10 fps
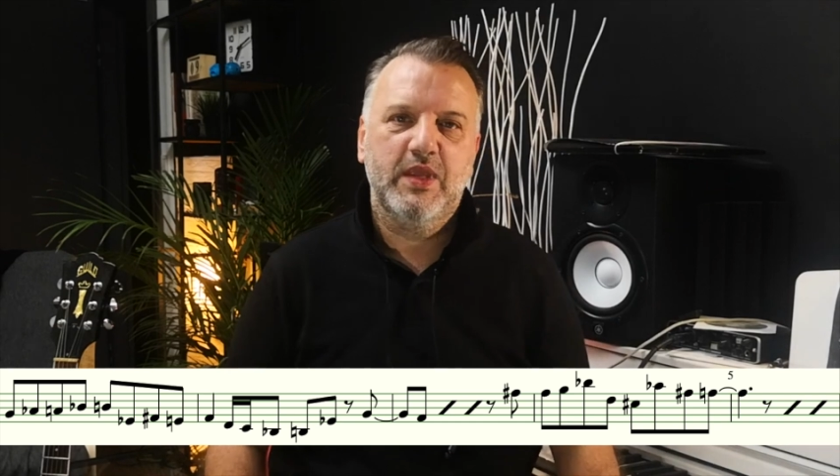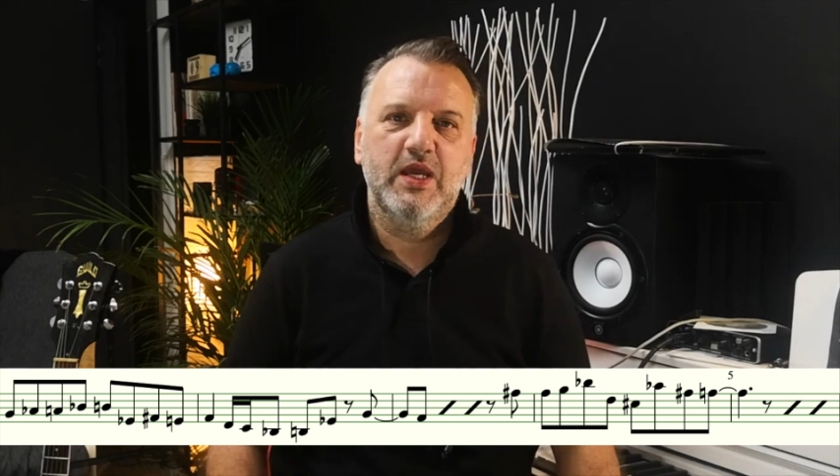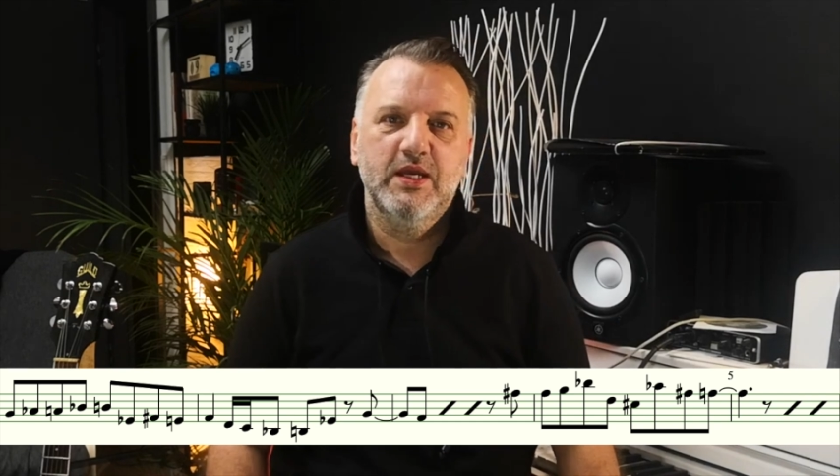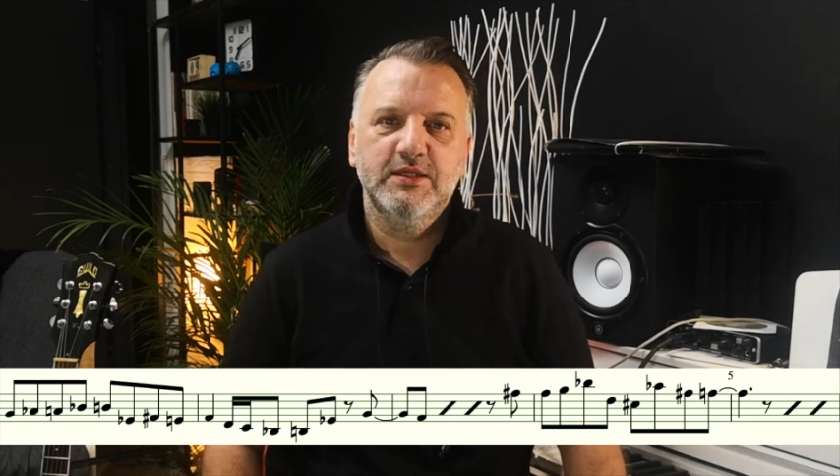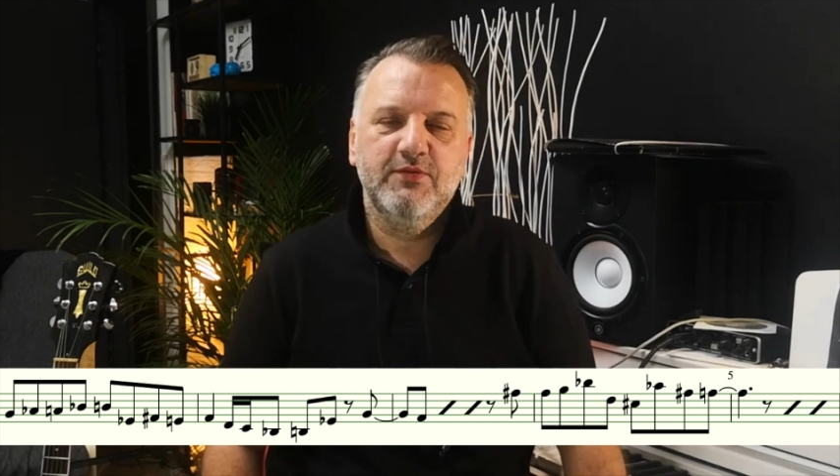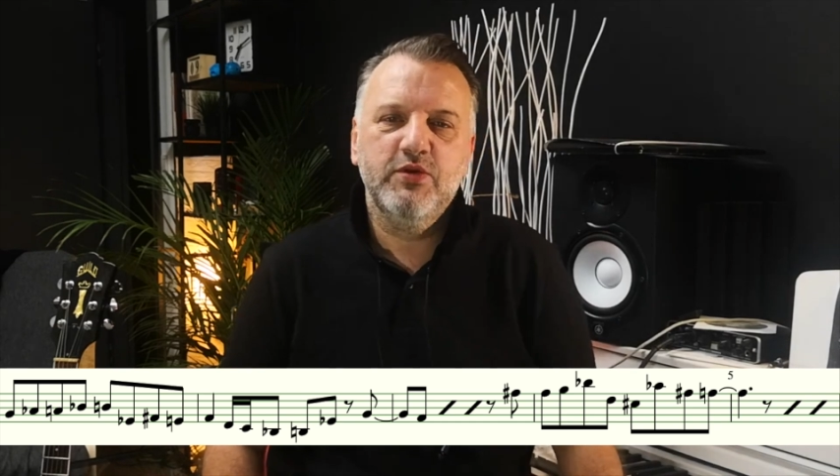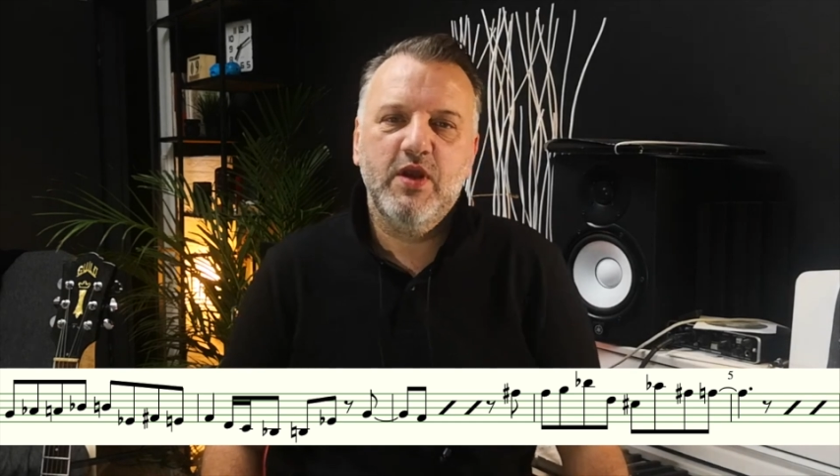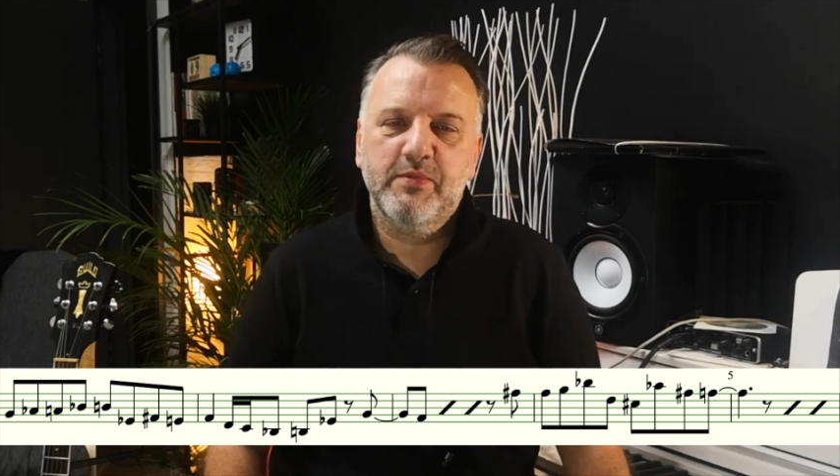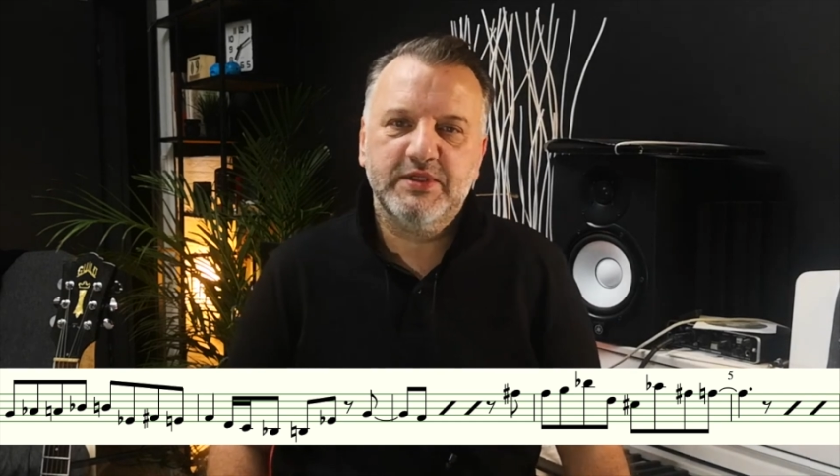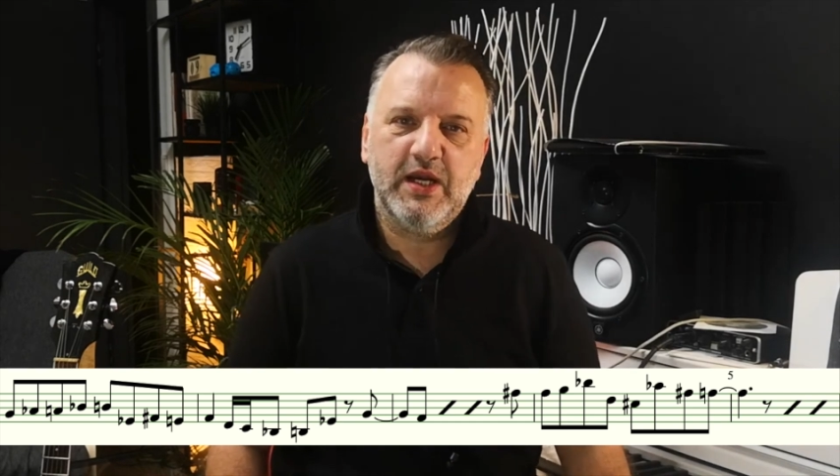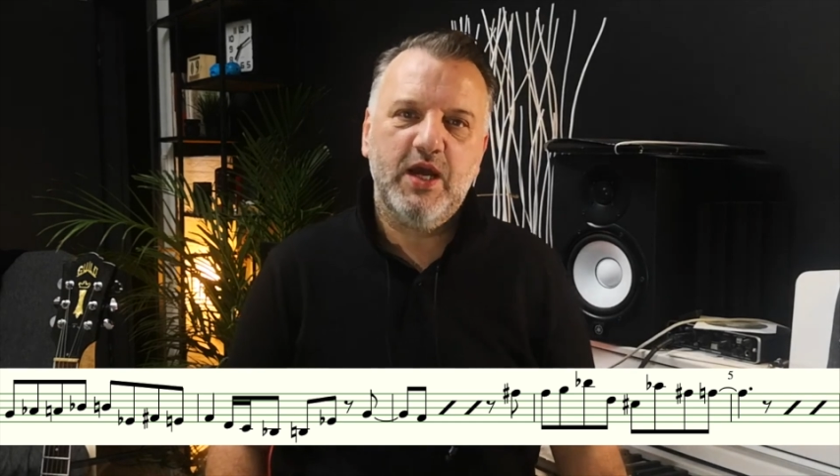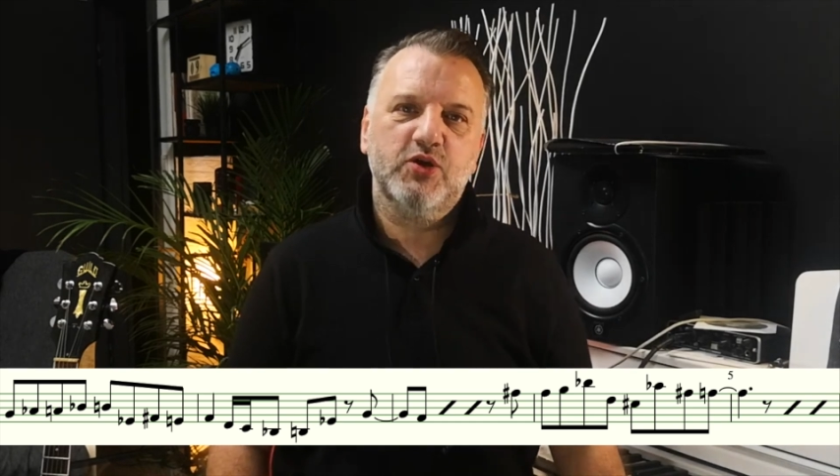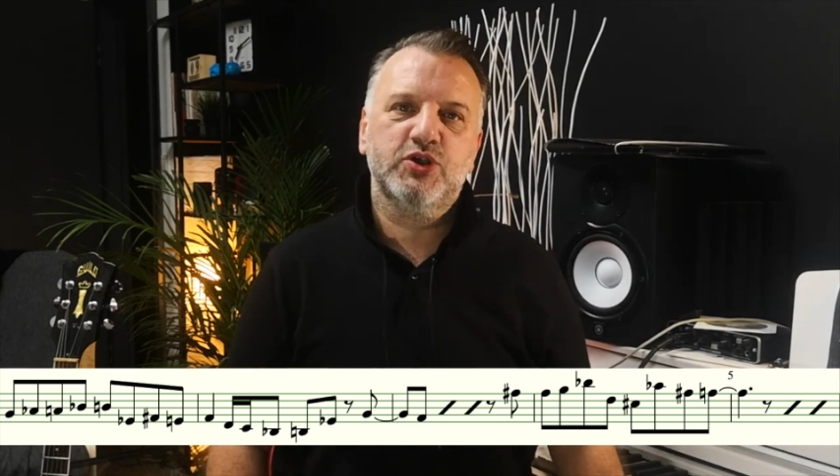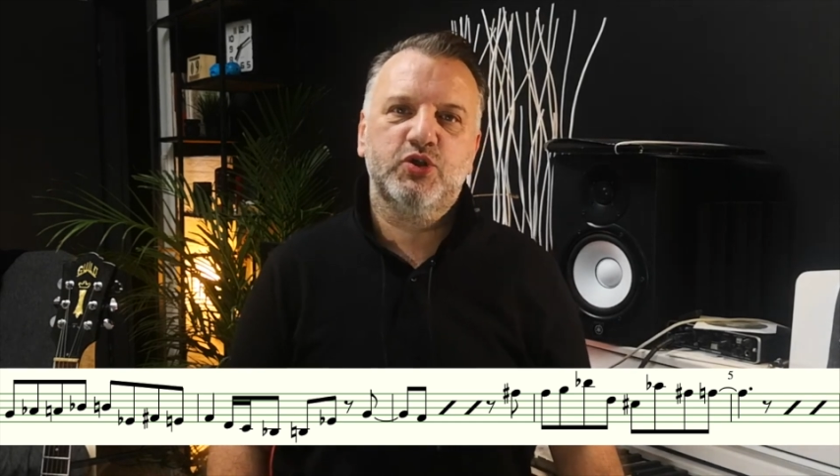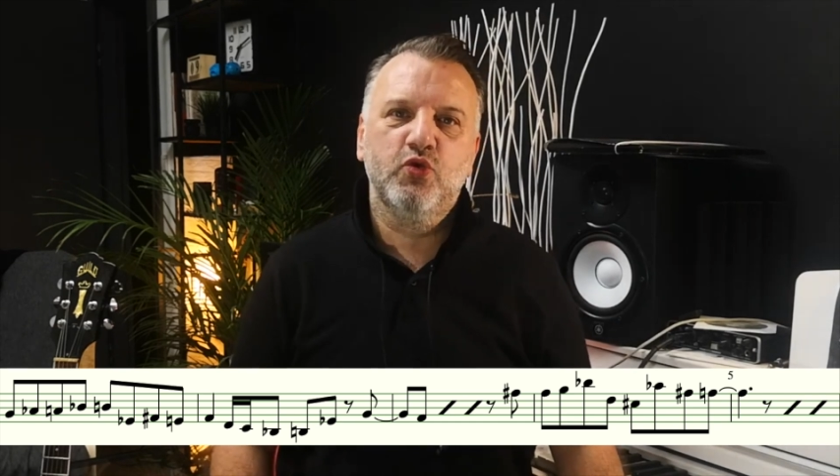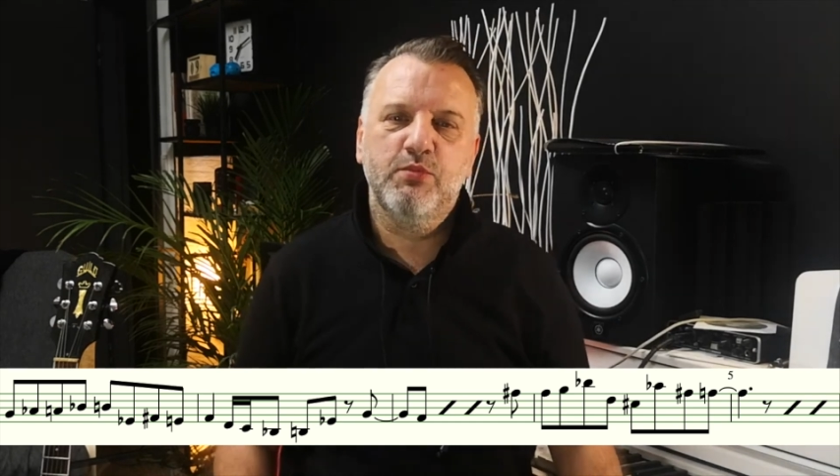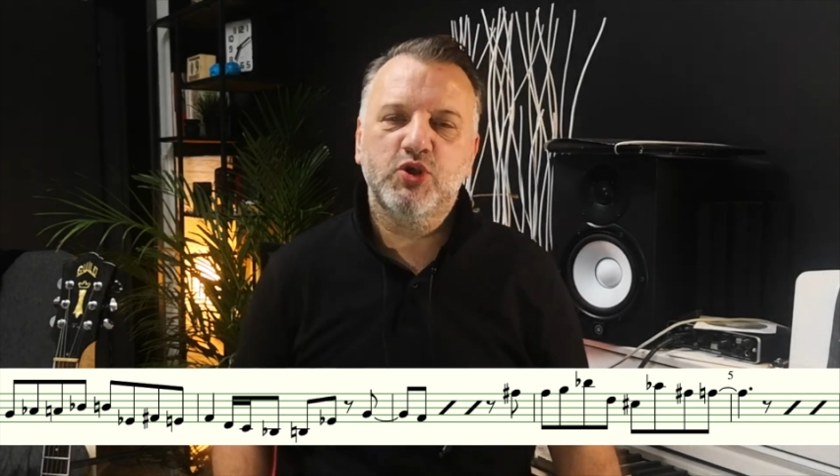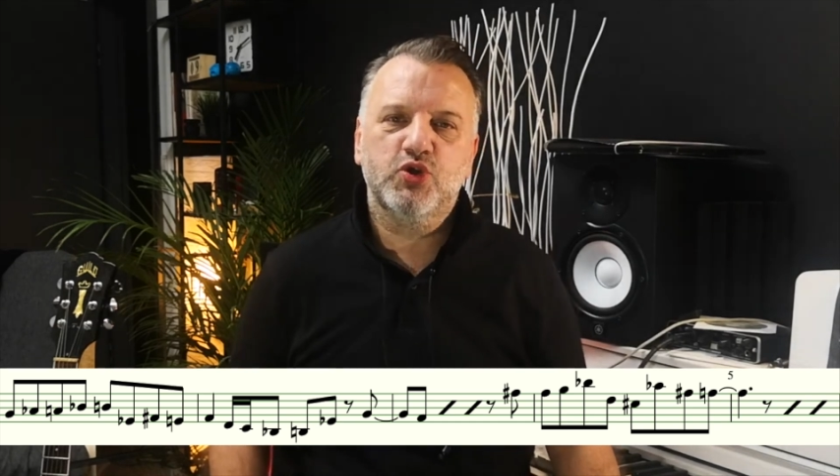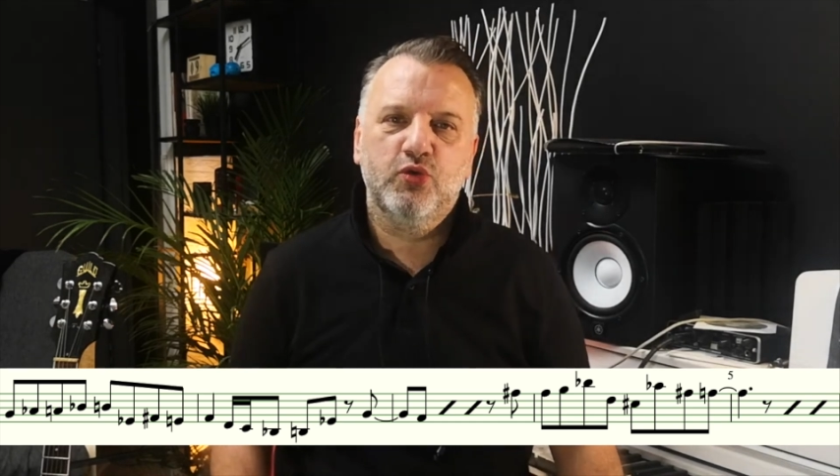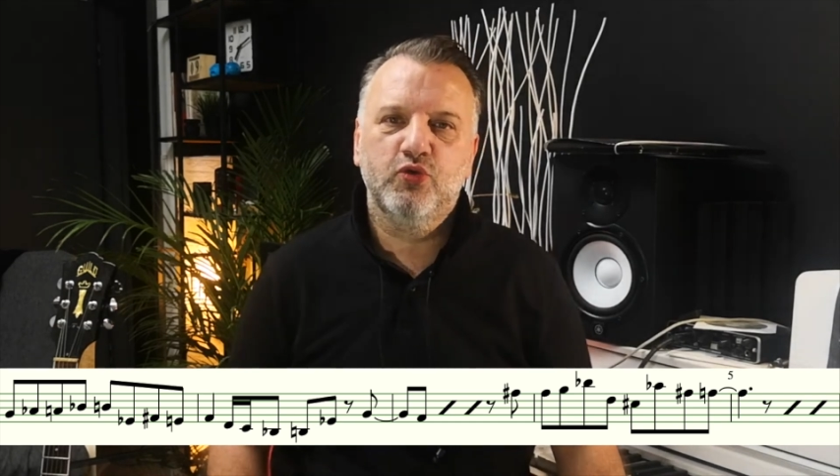phrase in more detail a little
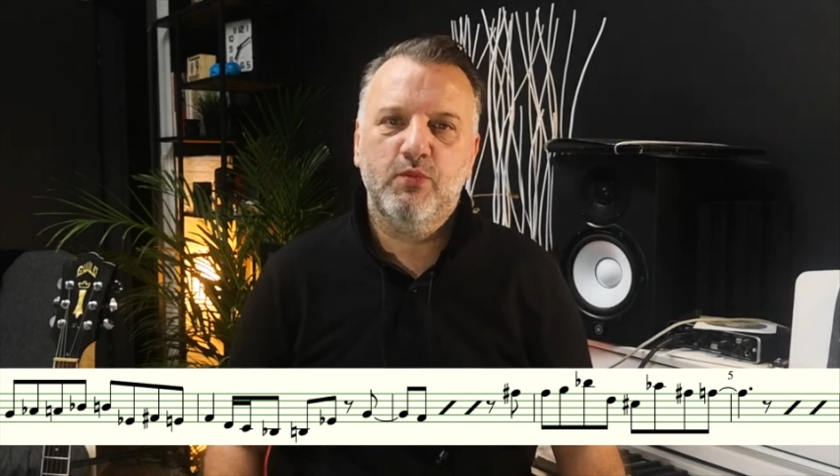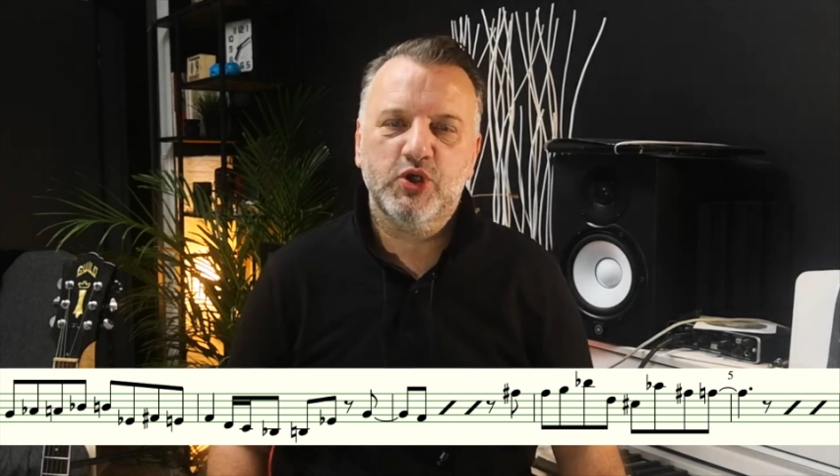later,